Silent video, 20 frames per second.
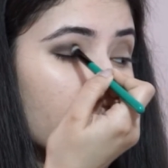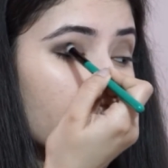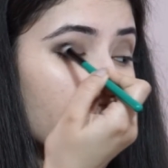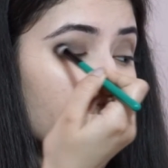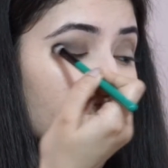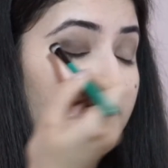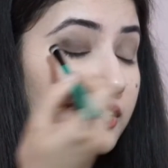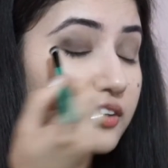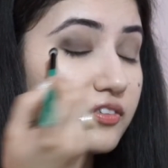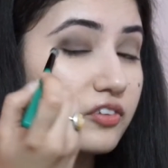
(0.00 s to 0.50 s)

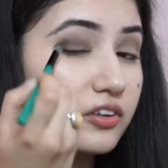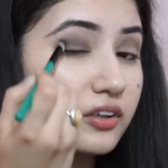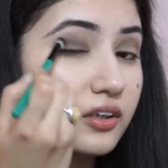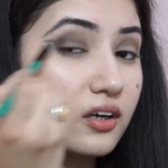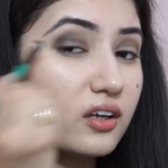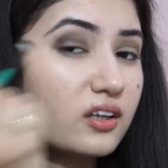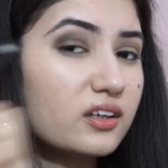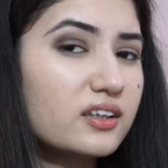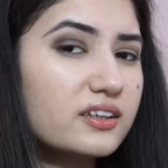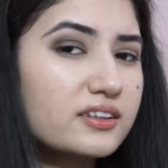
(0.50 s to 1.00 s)
leaving
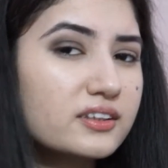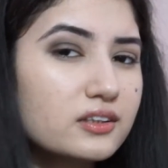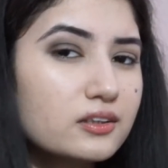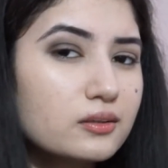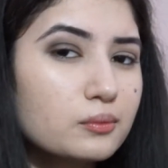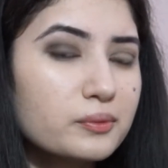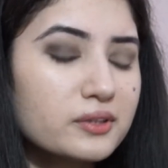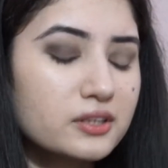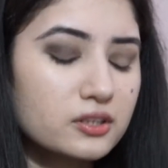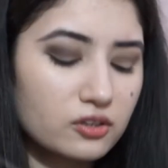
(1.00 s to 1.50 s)
a
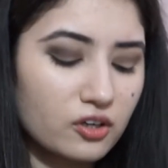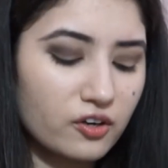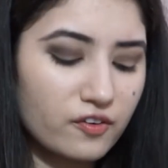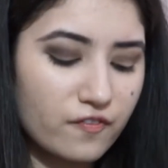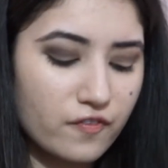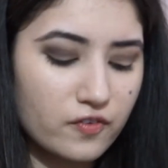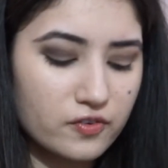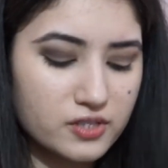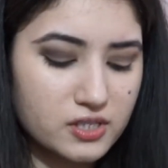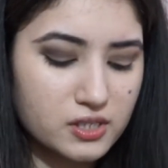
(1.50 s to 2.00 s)
little bit of
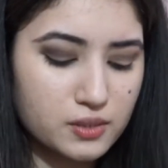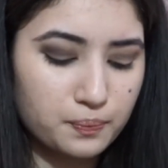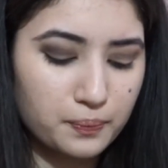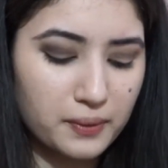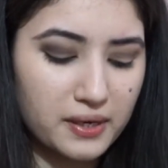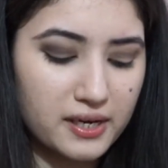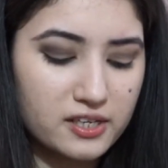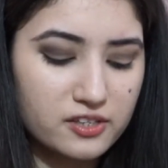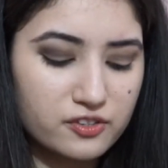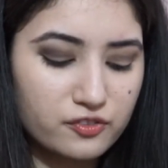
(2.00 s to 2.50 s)

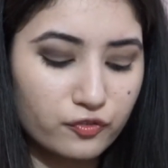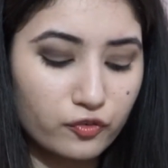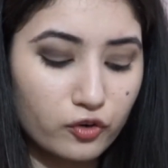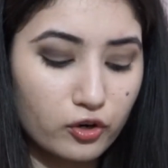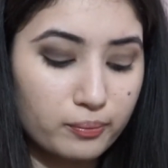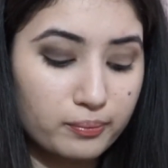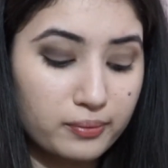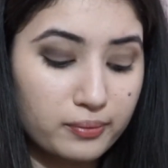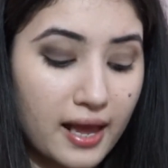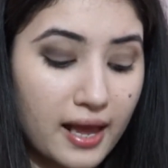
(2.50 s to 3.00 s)
space for
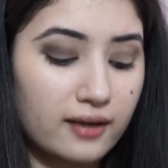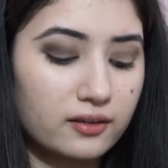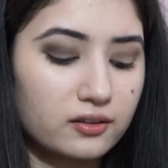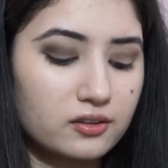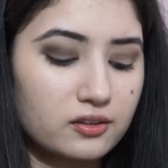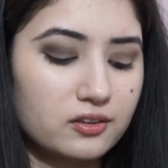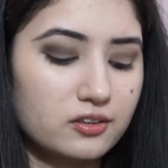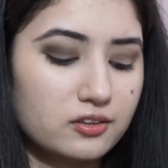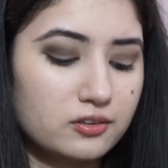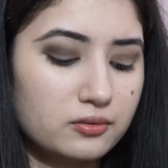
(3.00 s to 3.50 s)
black
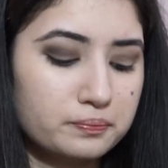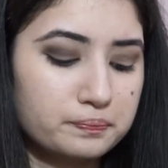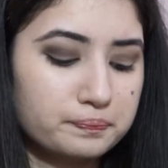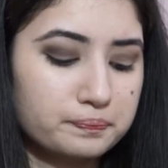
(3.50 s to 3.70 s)
color.